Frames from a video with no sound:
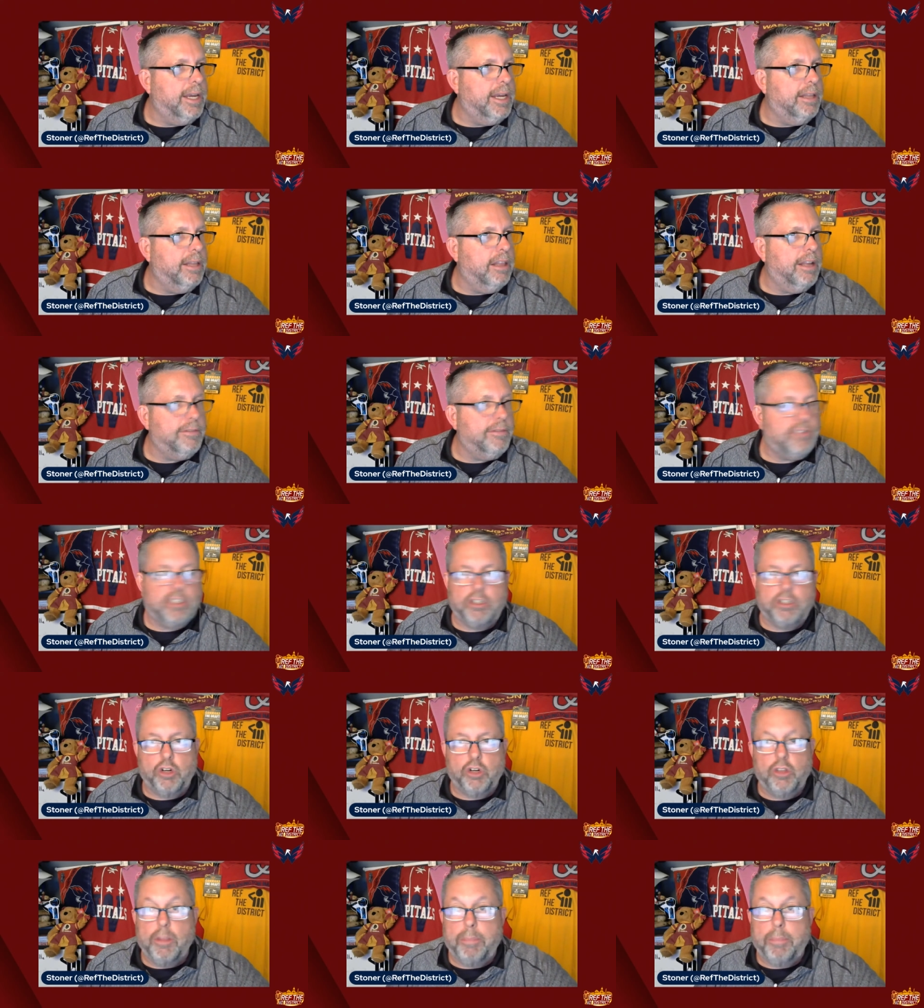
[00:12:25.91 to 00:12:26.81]
loves to
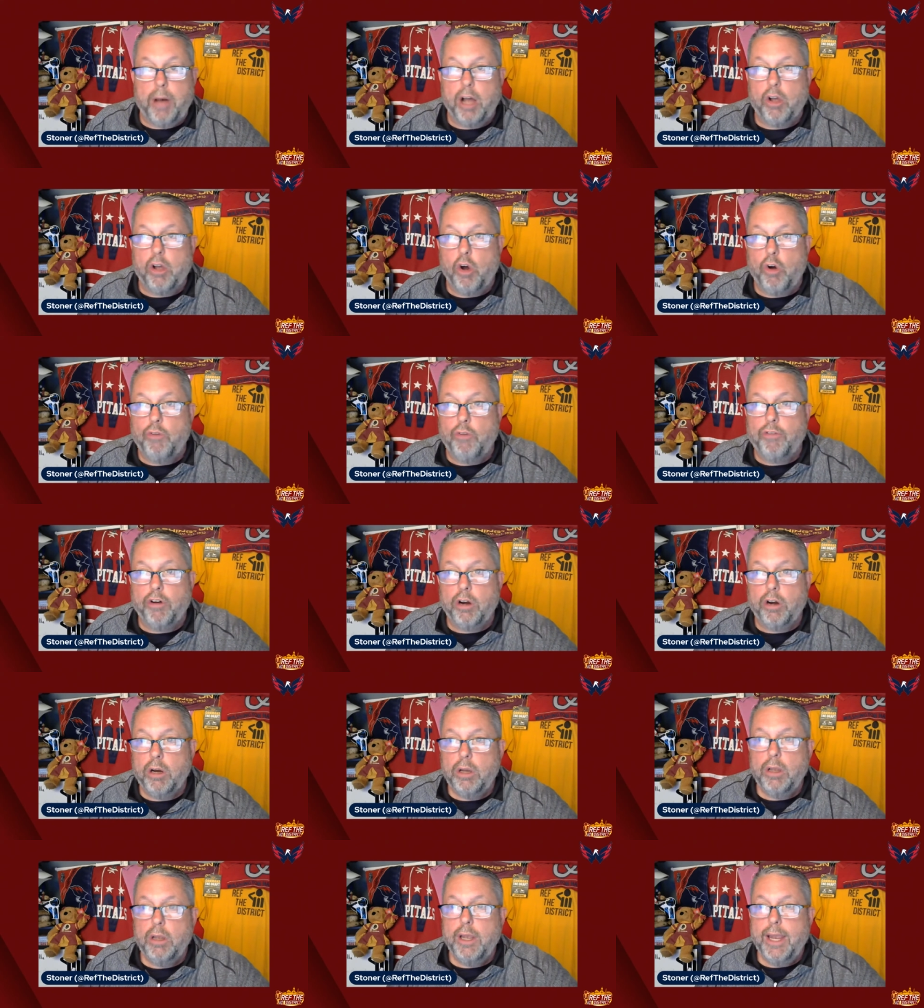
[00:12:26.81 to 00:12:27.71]
turn the puck
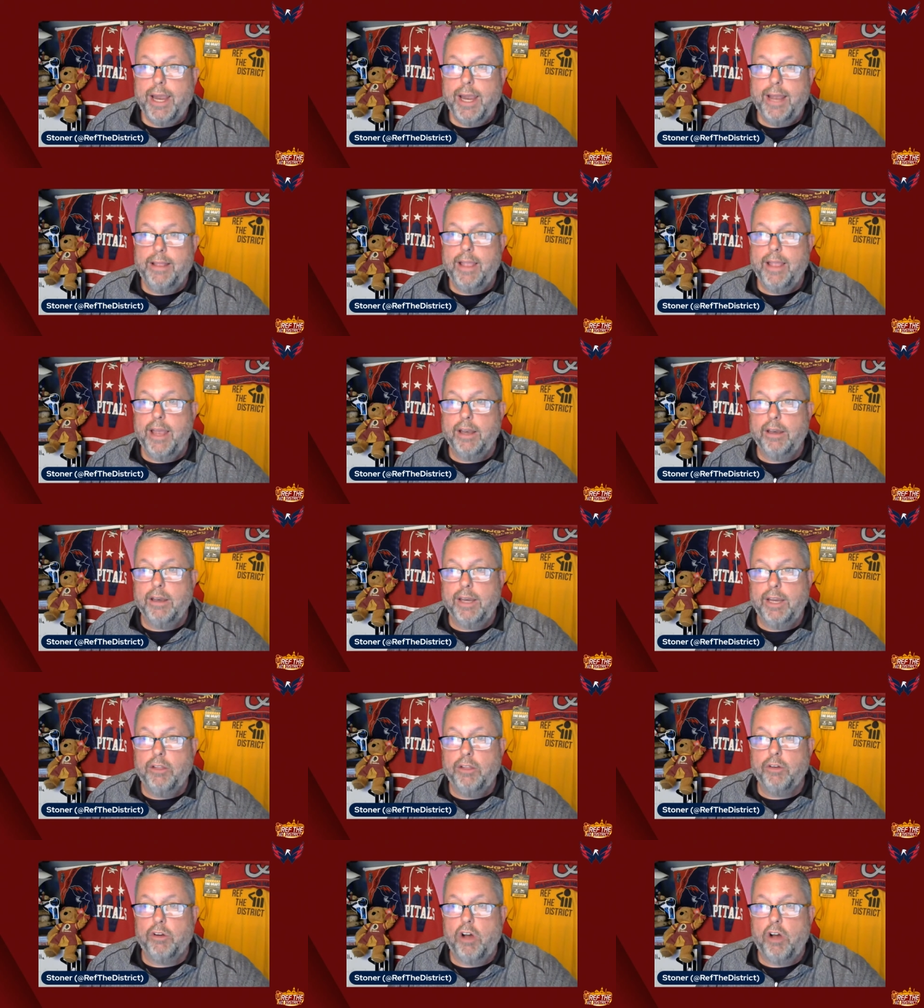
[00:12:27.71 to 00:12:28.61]
over and then
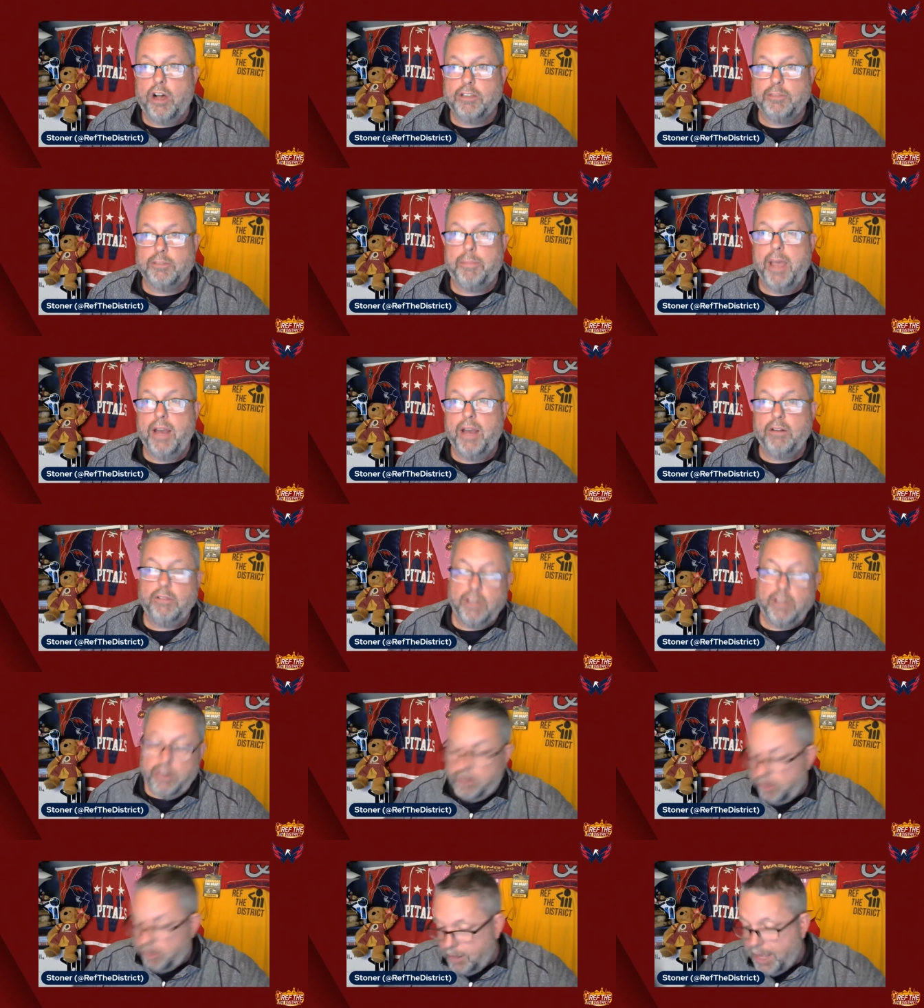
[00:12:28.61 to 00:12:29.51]
either cause a
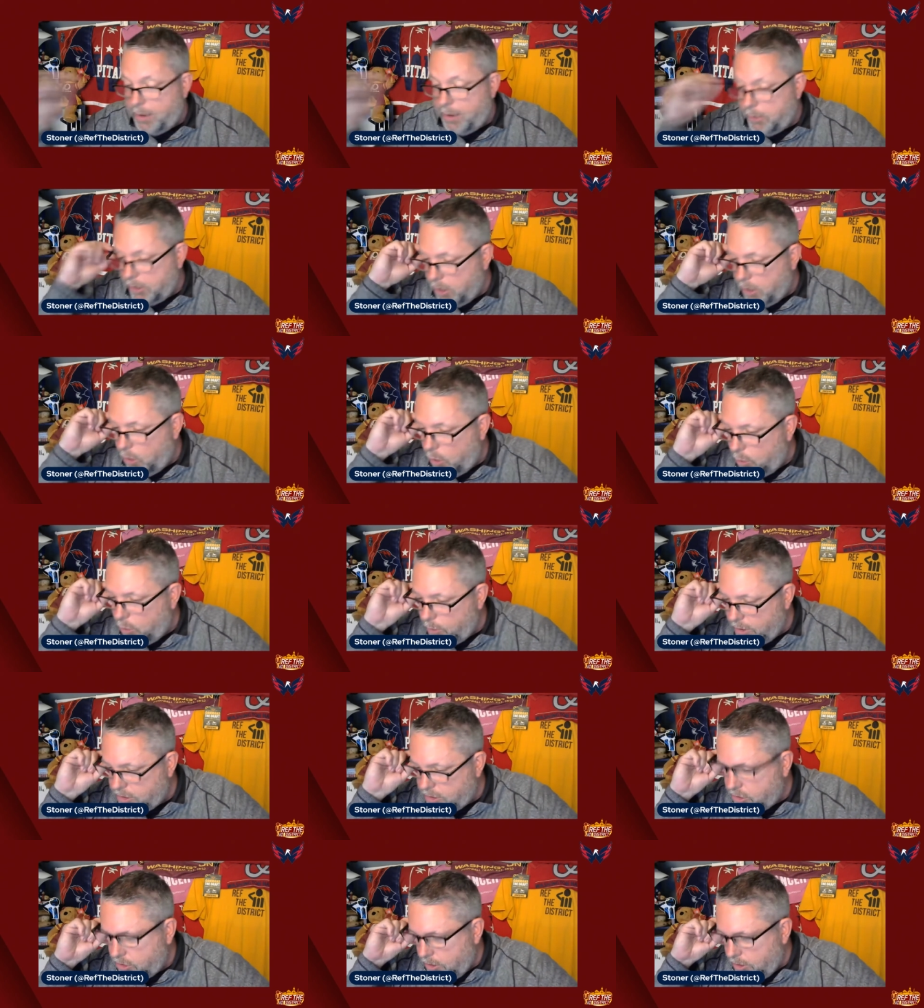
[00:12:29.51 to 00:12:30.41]
penalty or allow a goal,
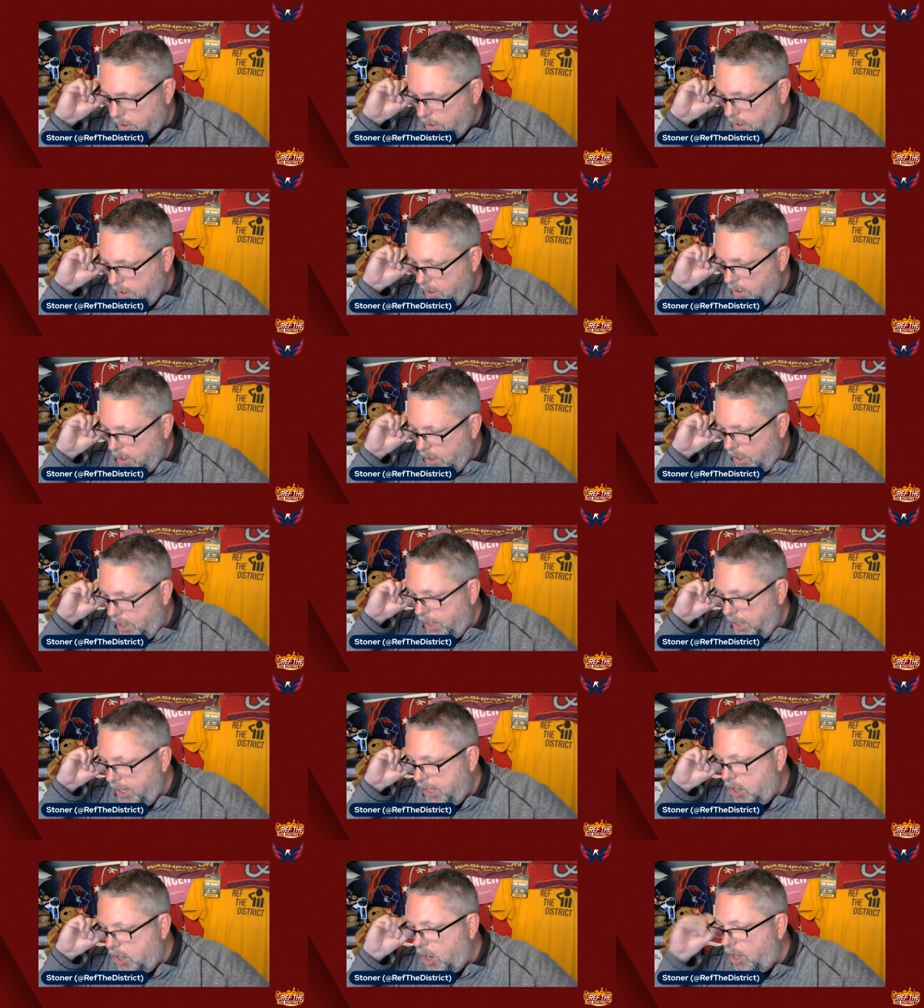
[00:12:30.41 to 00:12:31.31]
which
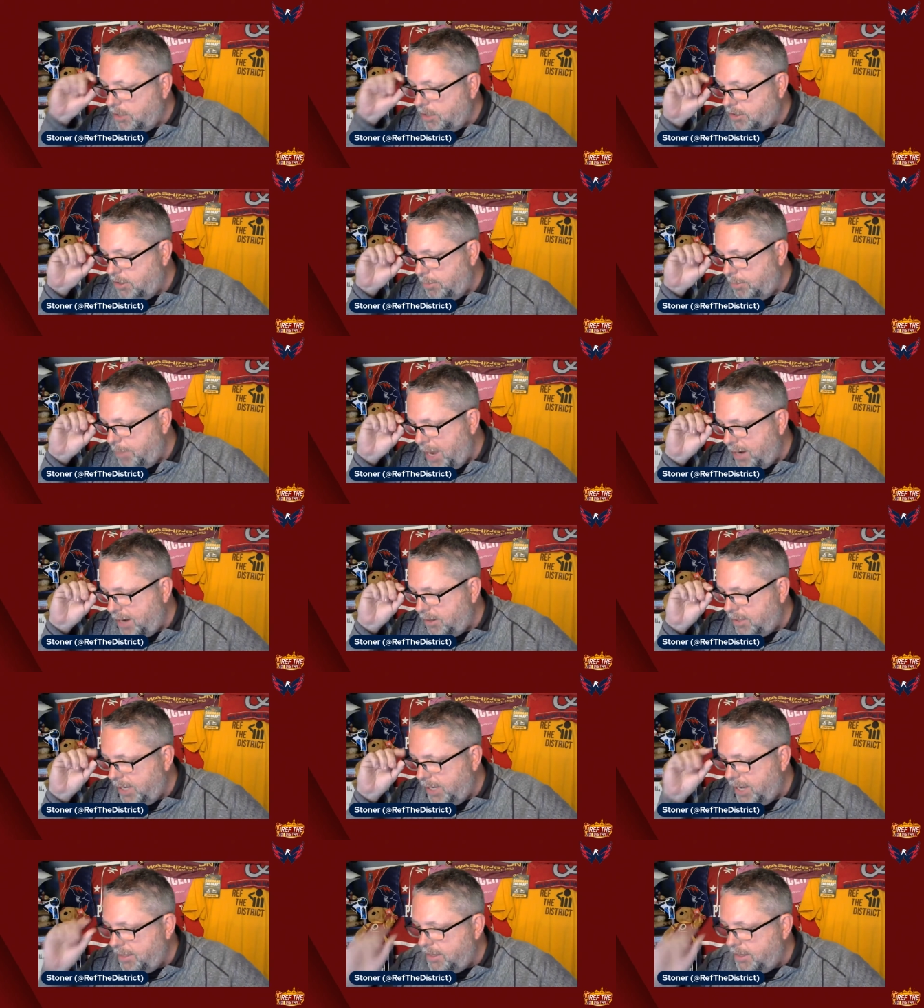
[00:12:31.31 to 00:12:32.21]
he caused the
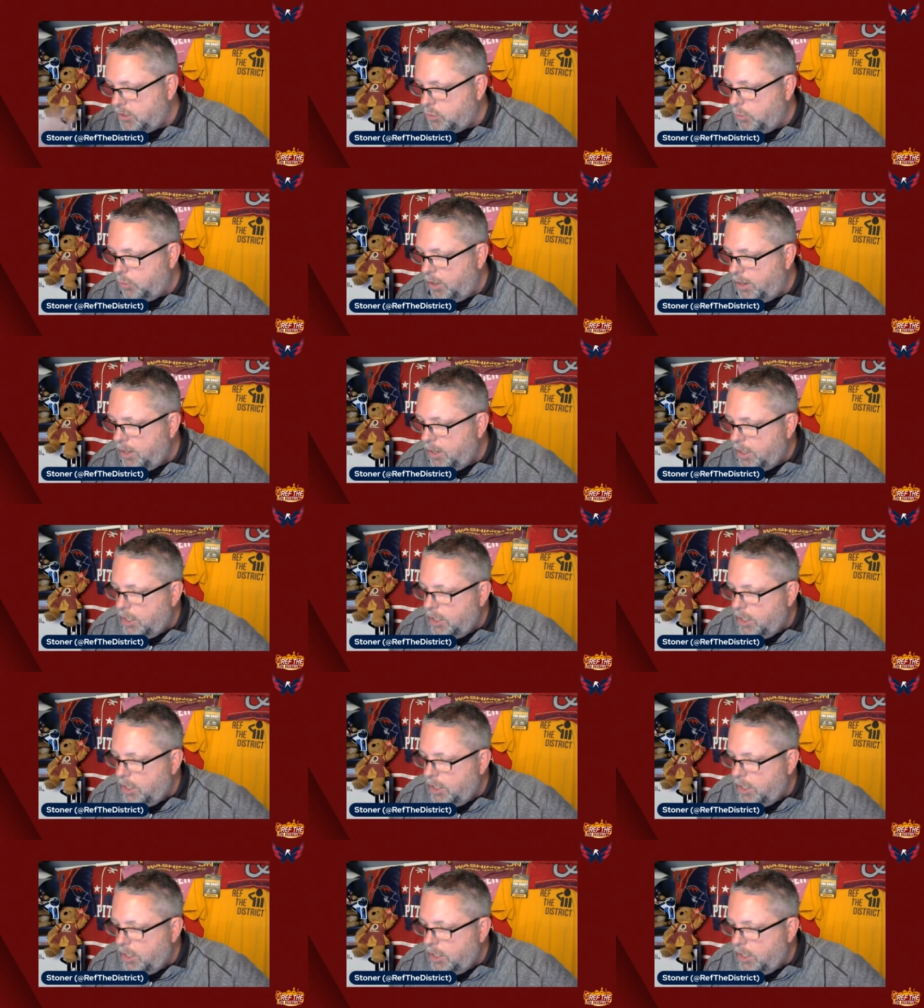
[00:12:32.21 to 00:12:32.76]
penalty on this one.